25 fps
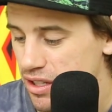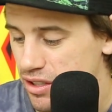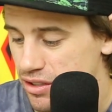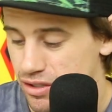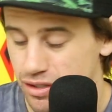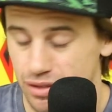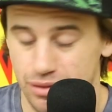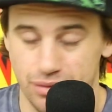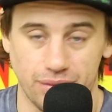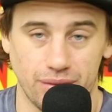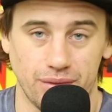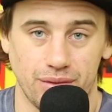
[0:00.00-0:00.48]

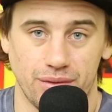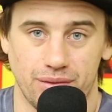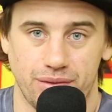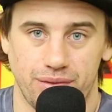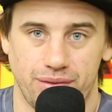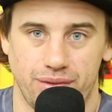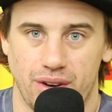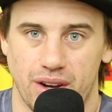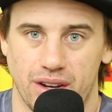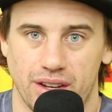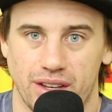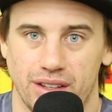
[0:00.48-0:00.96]

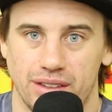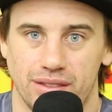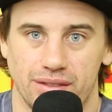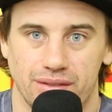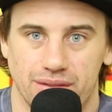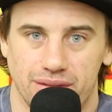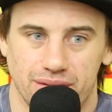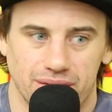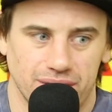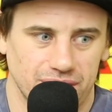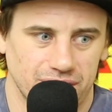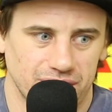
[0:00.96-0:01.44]

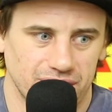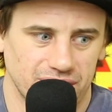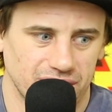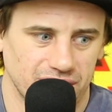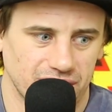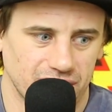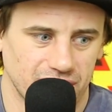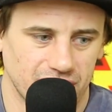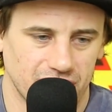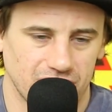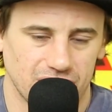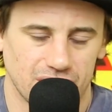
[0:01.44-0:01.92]

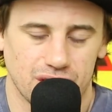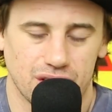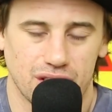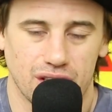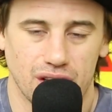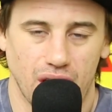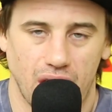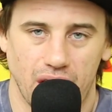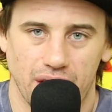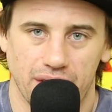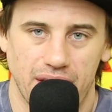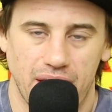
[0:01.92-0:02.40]
It's
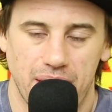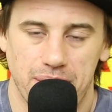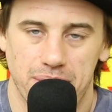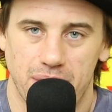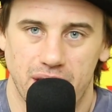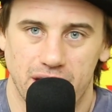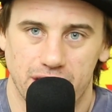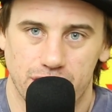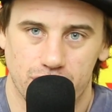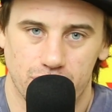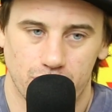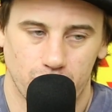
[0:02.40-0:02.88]
not that
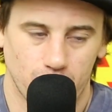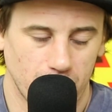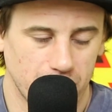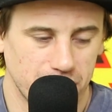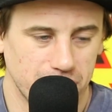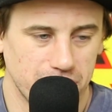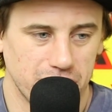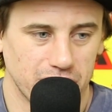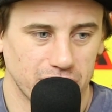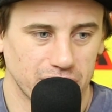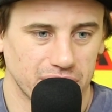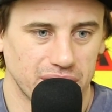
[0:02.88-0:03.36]
much.
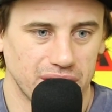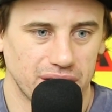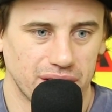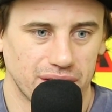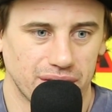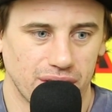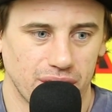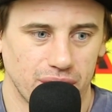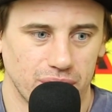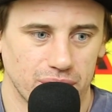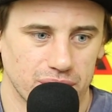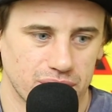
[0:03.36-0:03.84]
1 million
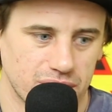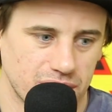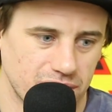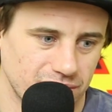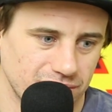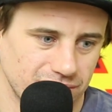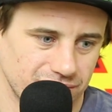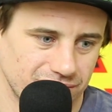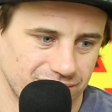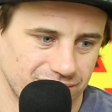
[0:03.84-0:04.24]
of those,